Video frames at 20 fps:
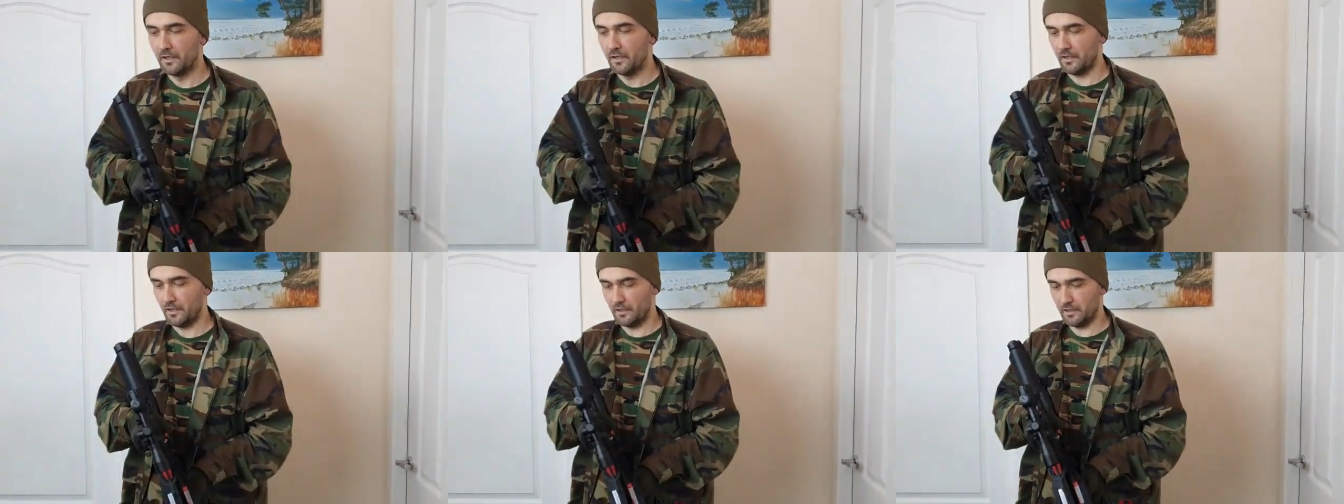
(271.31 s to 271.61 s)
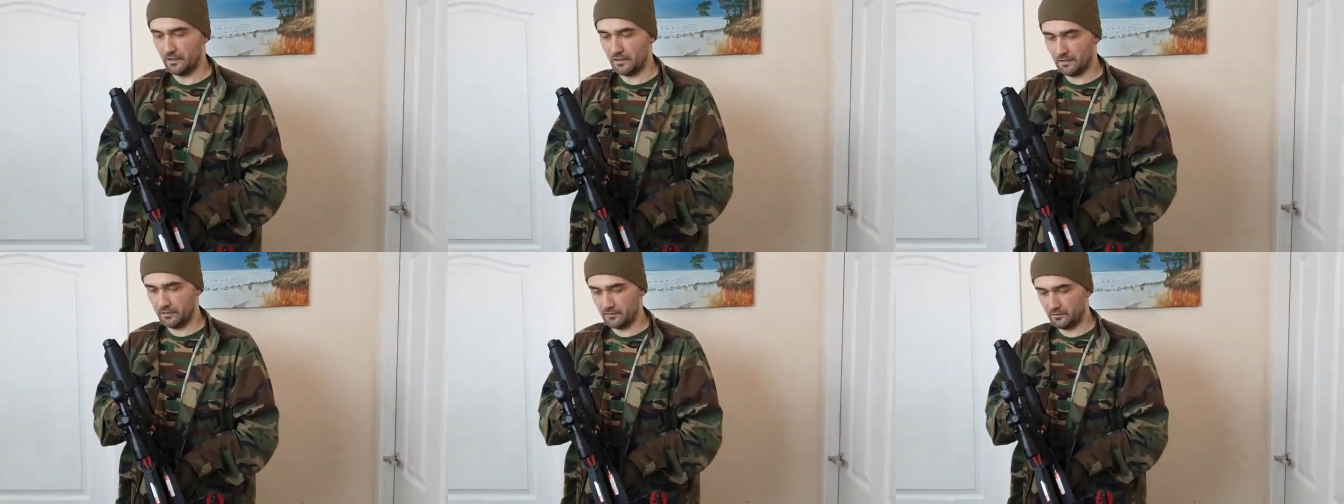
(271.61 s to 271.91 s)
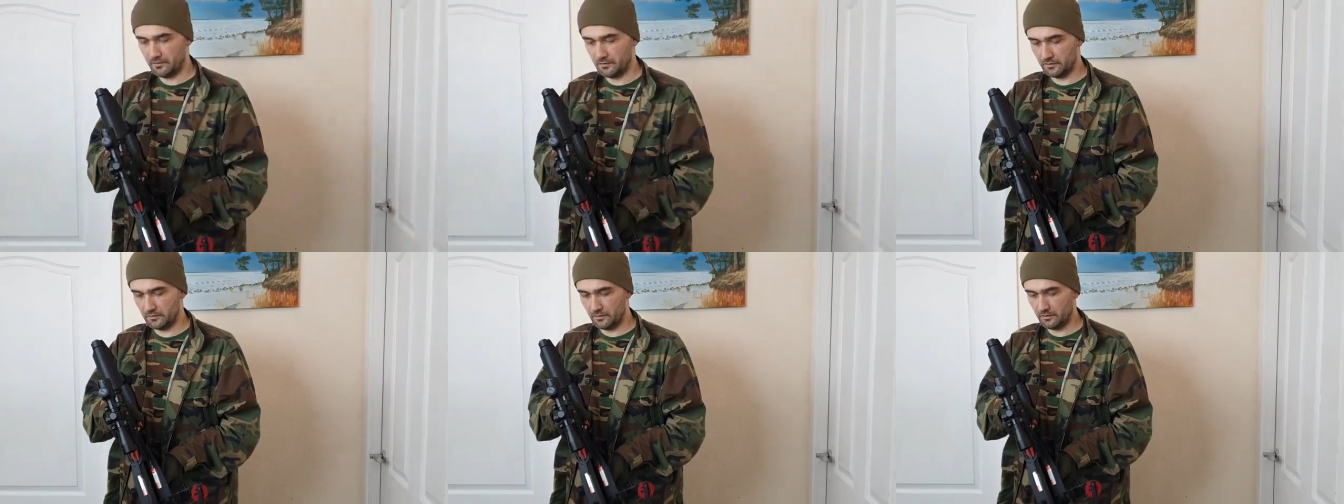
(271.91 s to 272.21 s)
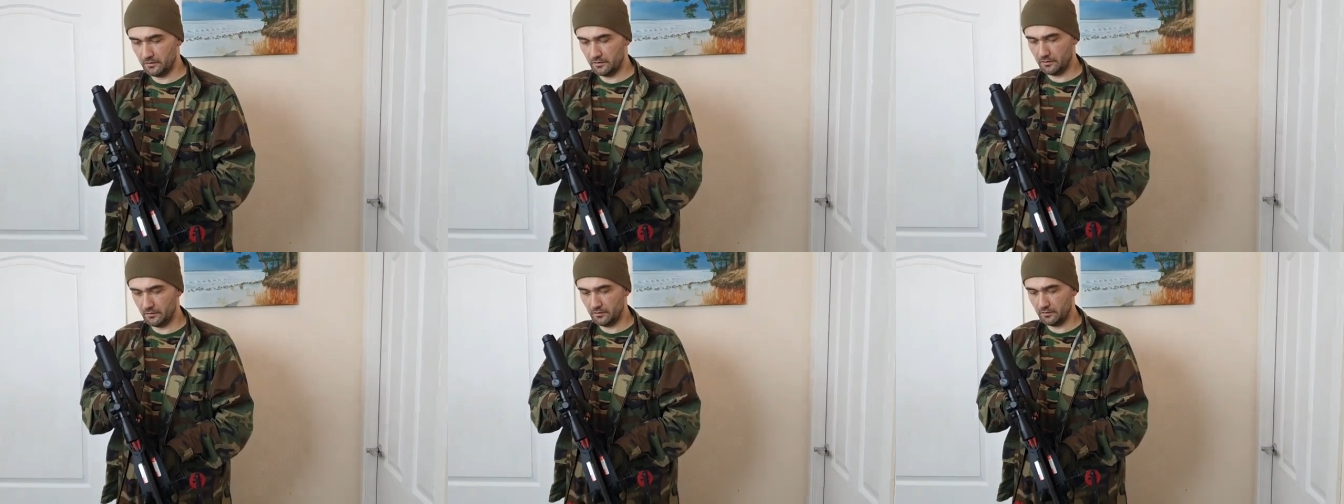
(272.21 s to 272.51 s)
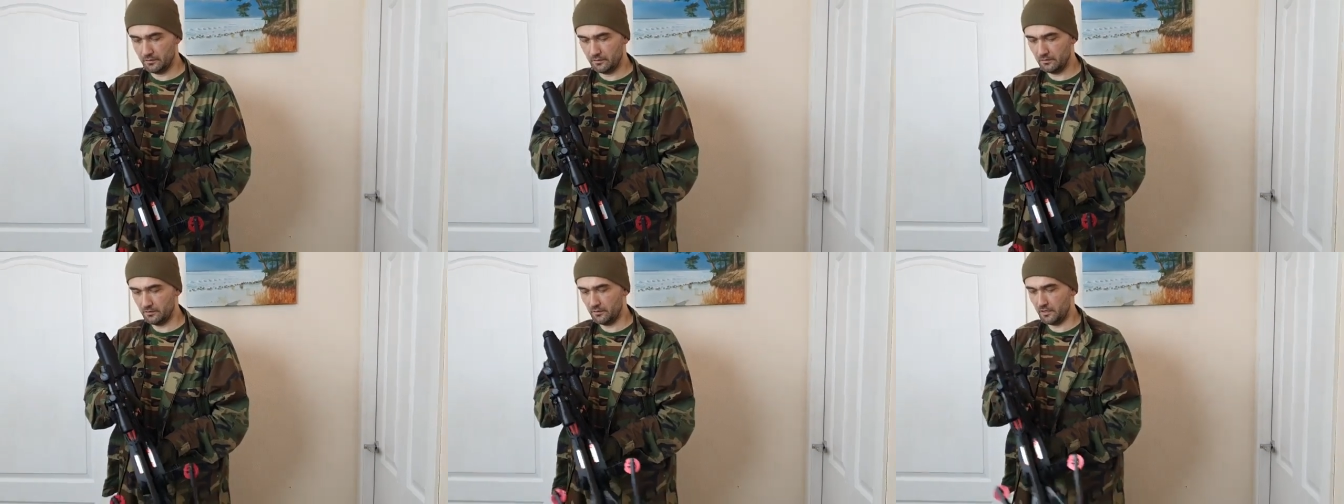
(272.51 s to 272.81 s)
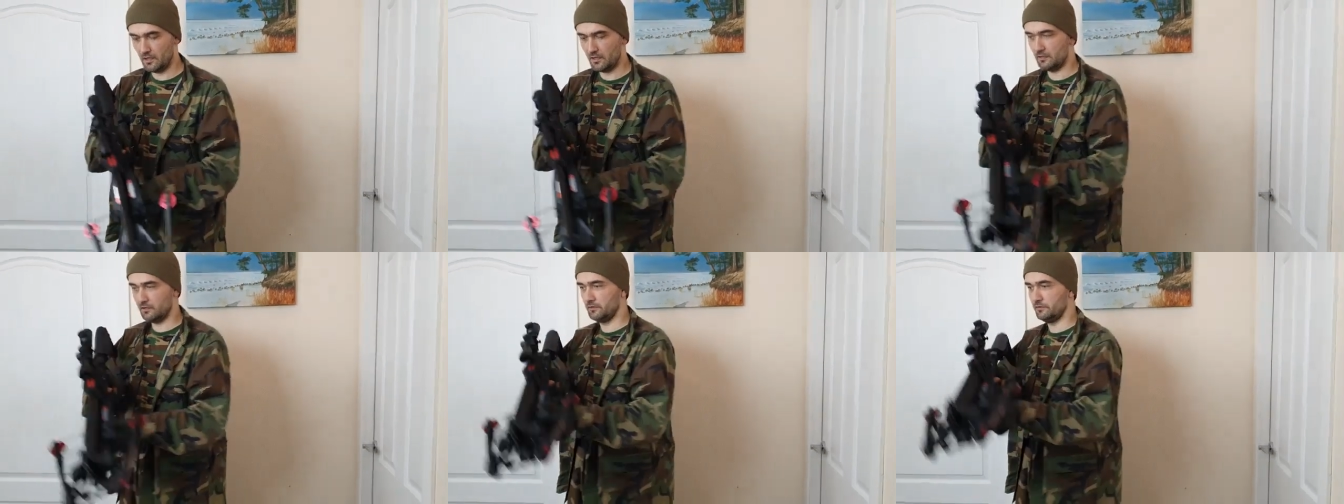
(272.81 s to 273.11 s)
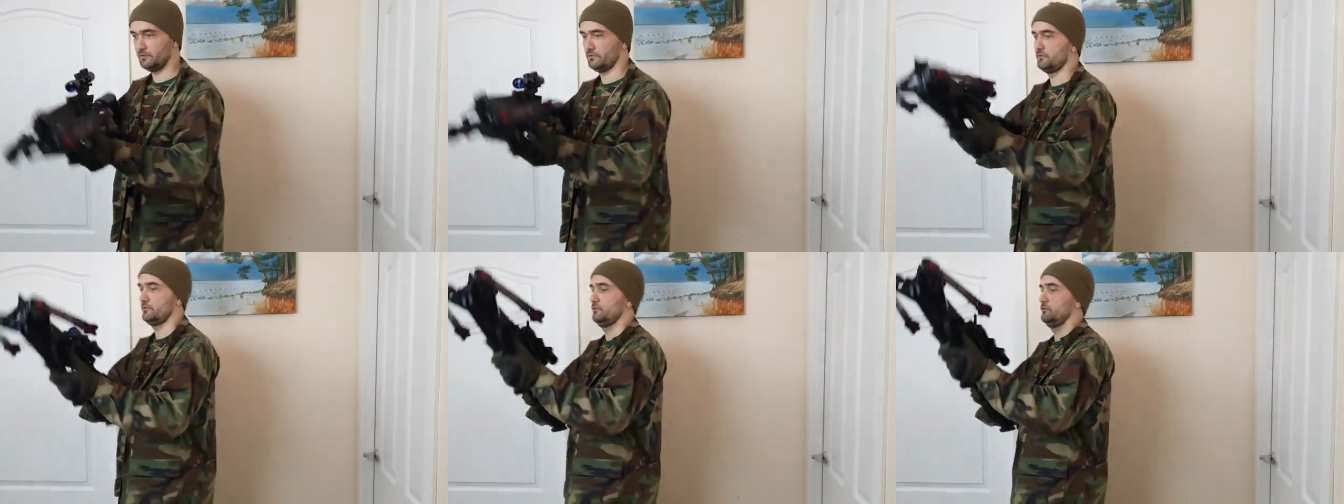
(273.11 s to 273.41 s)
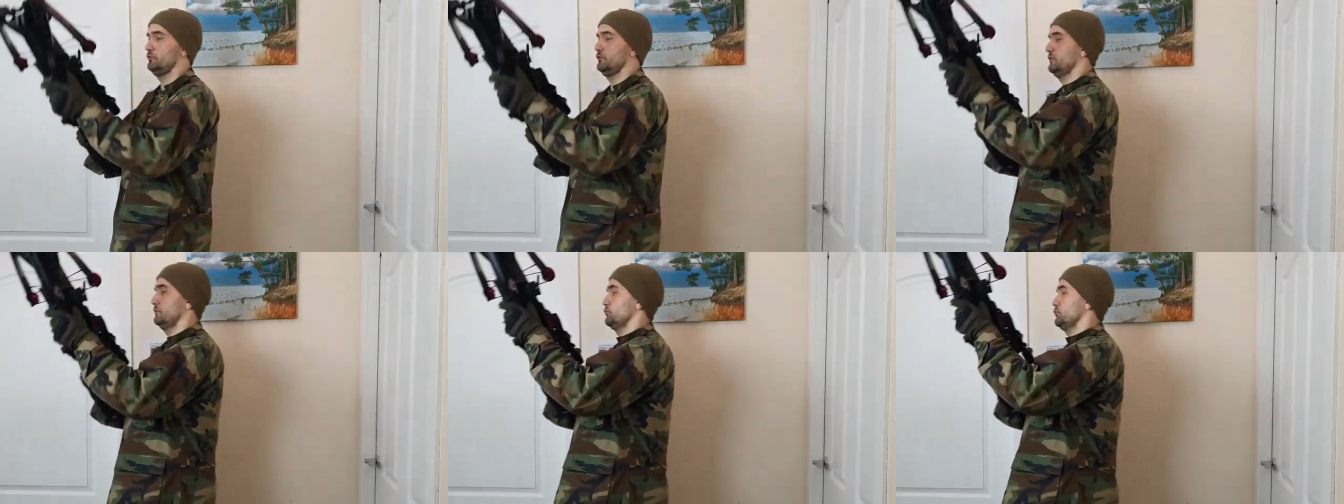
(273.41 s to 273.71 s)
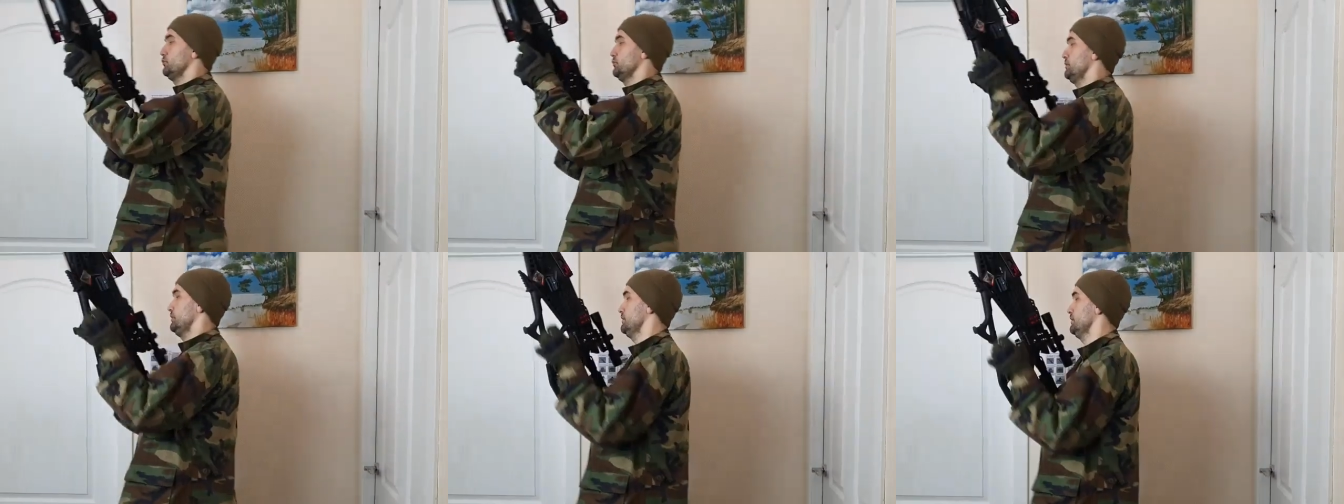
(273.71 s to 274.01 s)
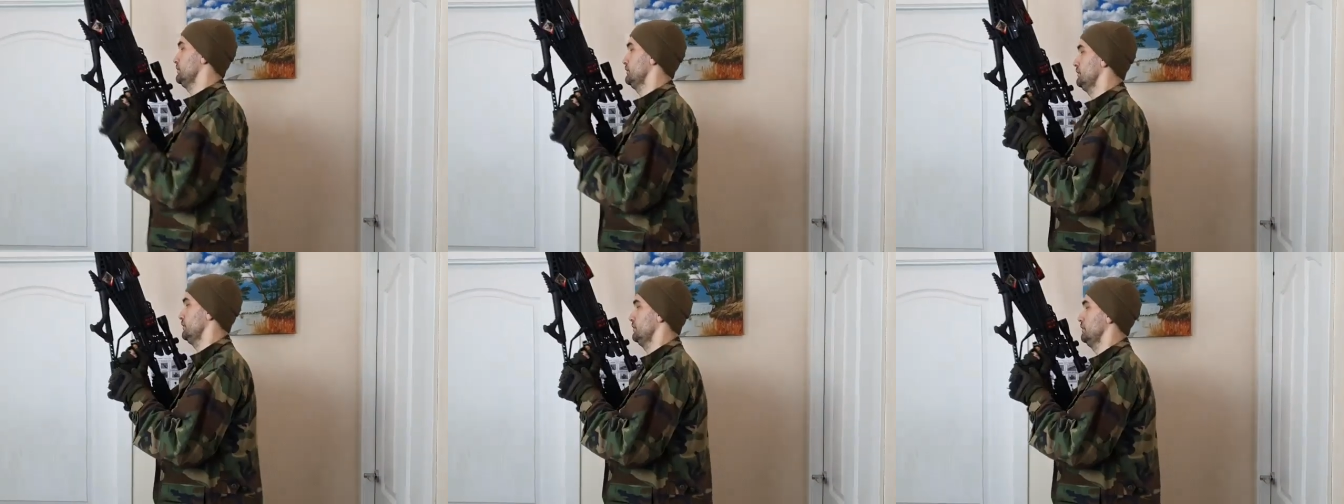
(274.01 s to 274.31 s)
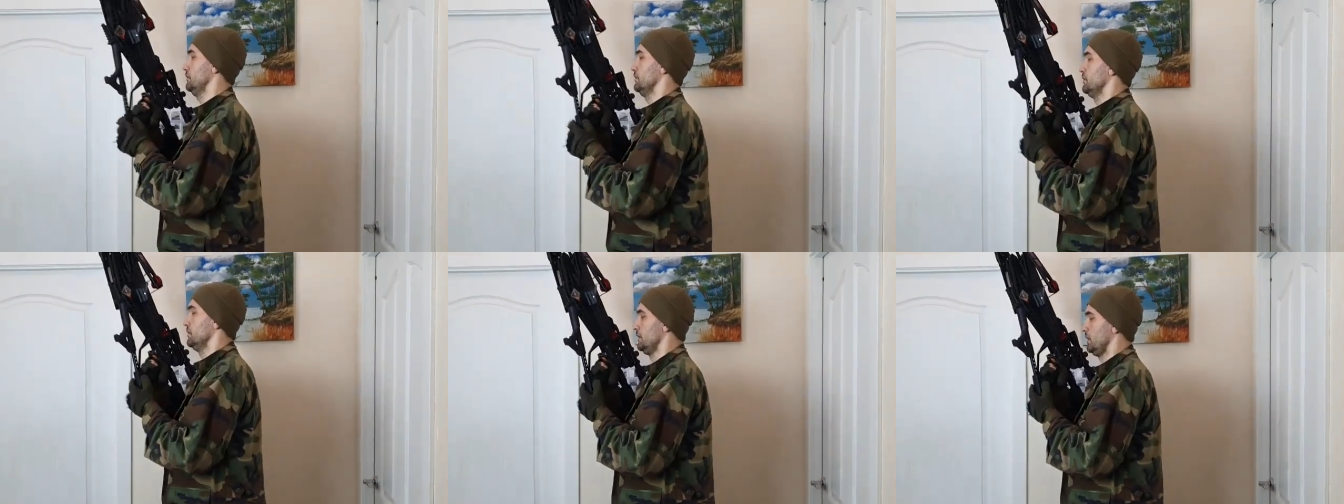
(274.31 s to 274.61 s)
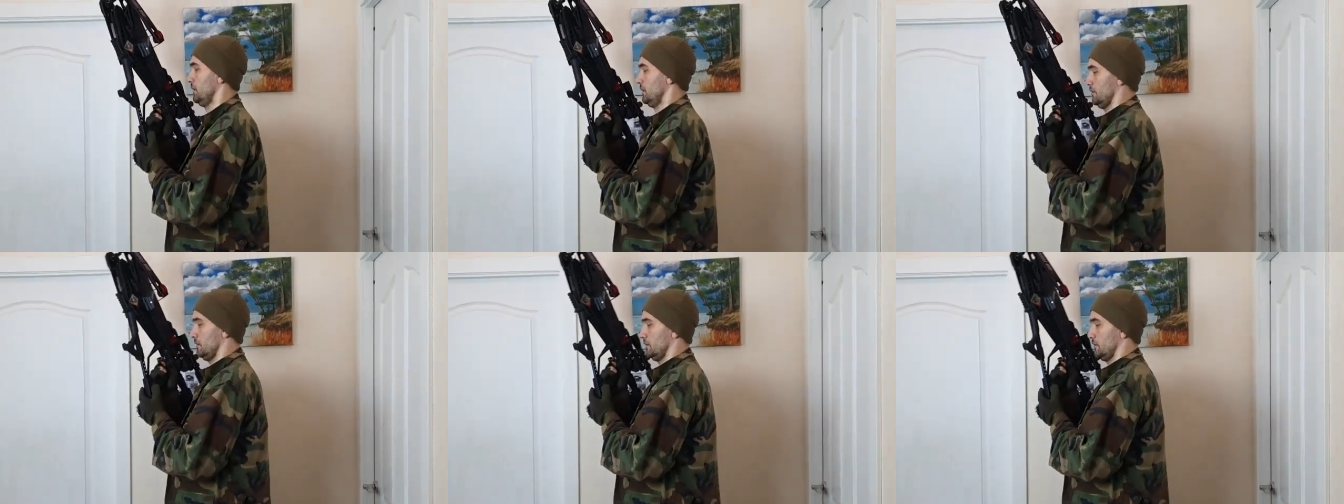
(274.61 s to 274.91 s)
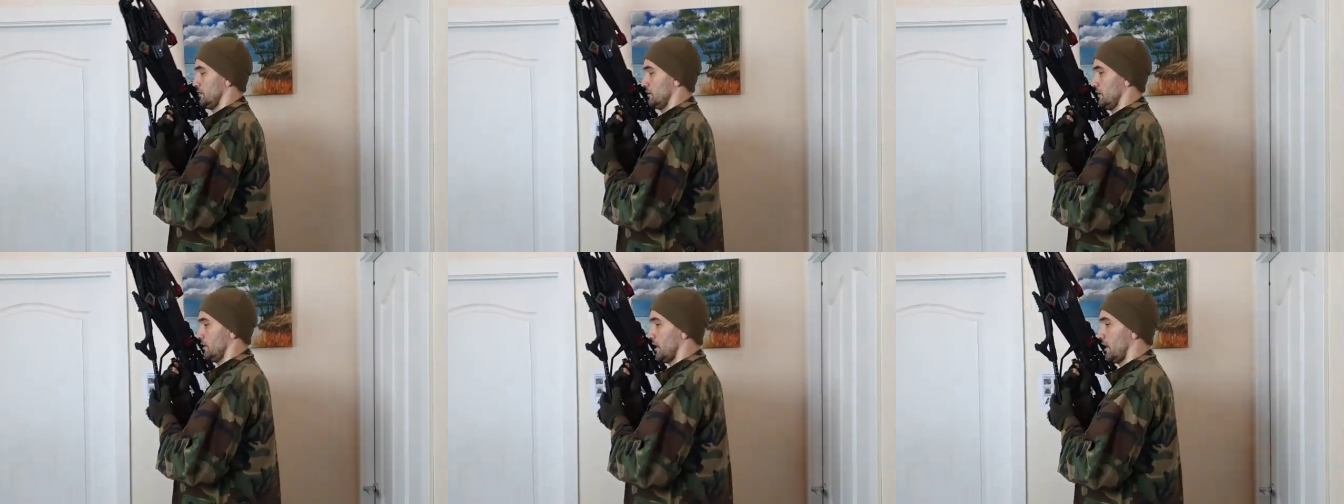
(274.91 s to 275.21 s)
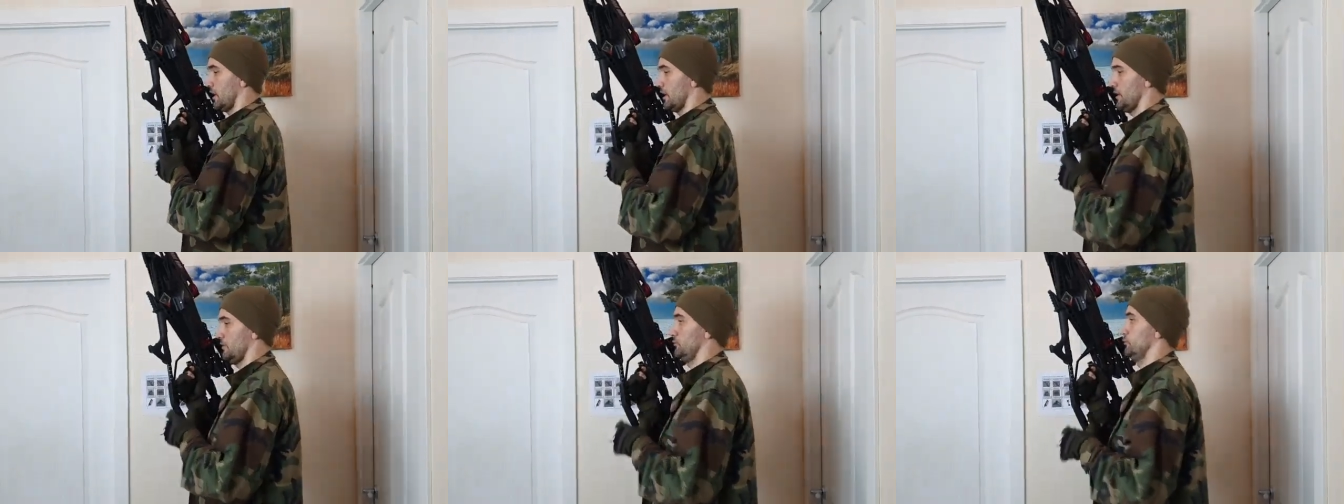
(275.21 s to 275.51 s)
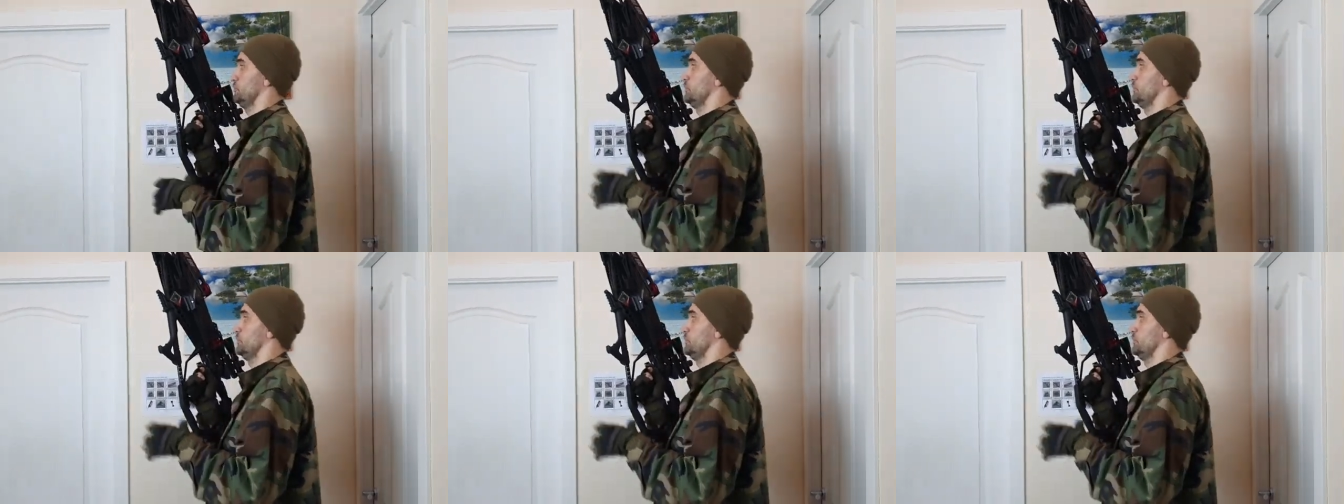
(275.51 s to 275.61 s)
And yeah, let's do some shooting. So I would